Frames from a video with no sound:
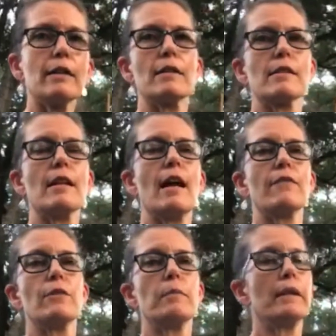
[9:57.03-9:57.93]
It doesn't
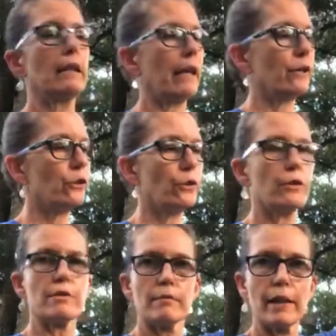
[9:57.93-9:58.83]
have to be like you're
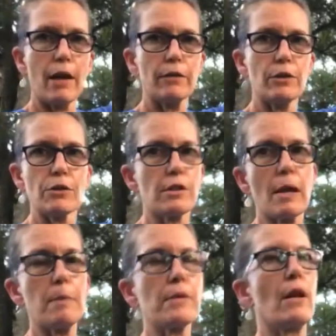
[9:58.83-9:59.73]
counting your
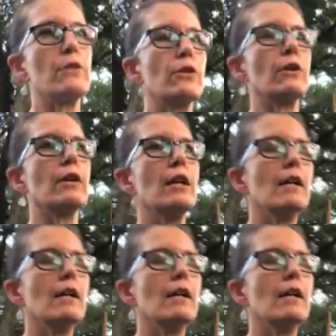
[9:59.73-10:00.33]
steps on your